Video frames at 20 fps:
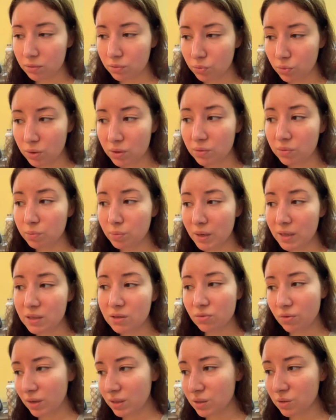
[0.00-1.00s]
we're
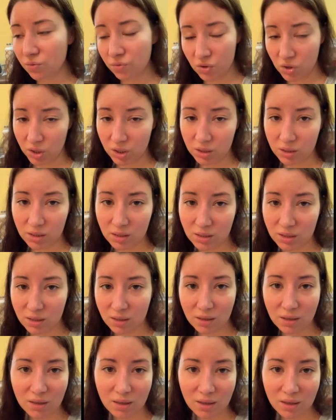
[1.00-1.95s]
best friends first."